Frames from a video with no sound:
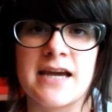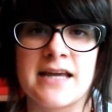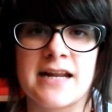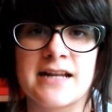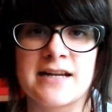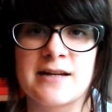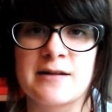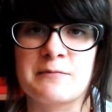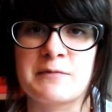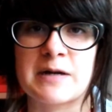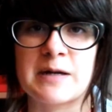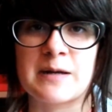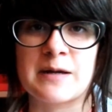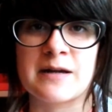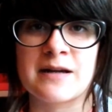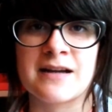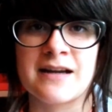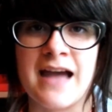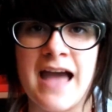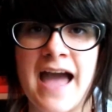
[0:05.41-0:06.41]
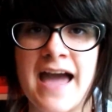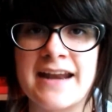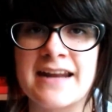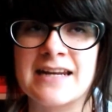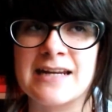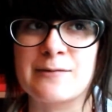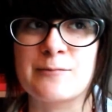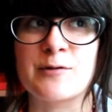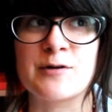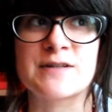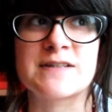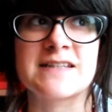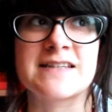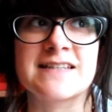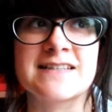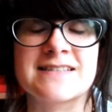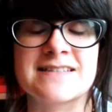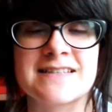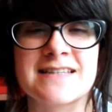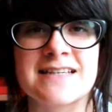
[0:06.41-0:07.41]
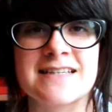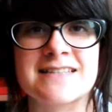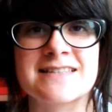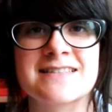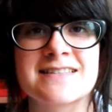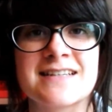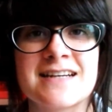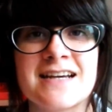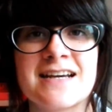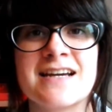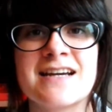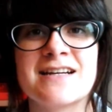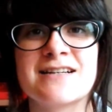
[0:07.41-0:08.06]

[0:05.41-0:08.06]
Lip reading: and I didn't want to add any more to this list.